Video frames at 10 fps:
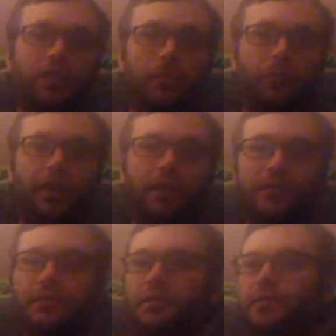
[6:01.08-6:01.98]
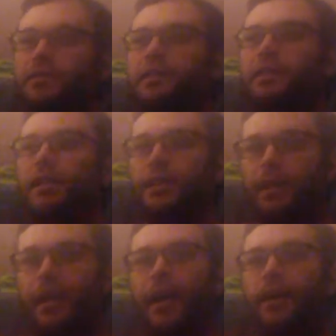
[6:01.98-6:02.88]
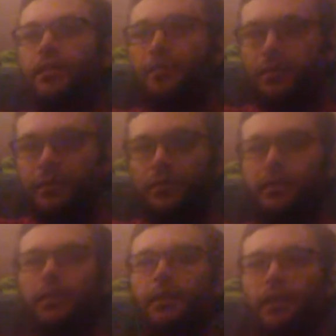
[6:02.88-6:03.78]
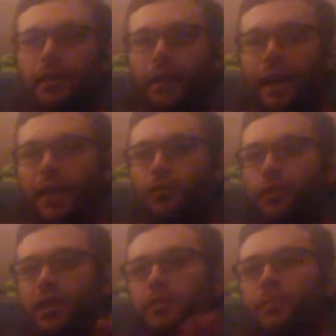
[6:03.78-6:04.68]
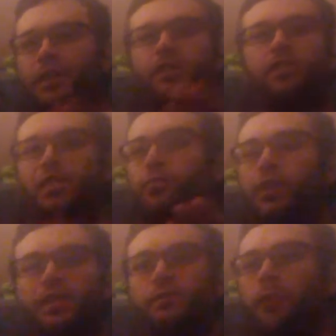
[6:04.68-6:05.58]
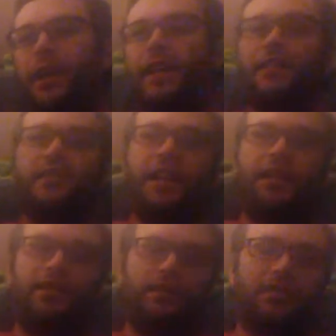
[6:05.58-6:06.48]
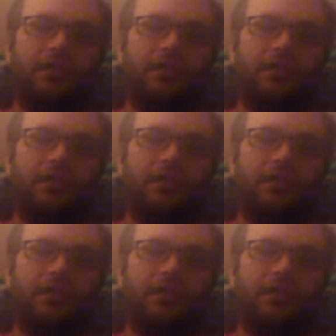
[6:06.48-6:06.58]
on me? Yeah. And trust me, she wasn't my ex either.